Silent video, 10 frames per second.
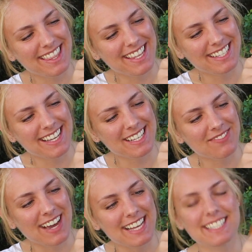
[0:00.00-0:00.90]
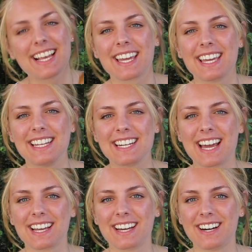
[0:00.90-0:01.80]
This is my second
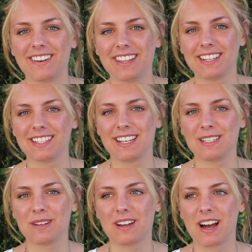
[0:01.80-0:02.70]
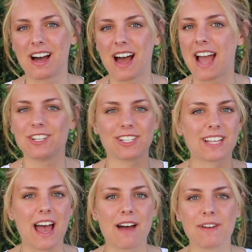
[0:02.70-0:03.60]
gecko, and this is, I
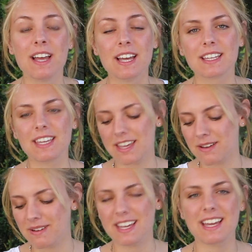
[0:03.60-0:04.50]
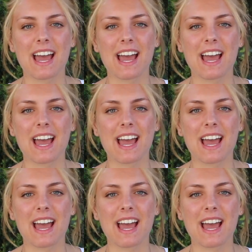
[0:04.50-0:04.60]
just have Kiwi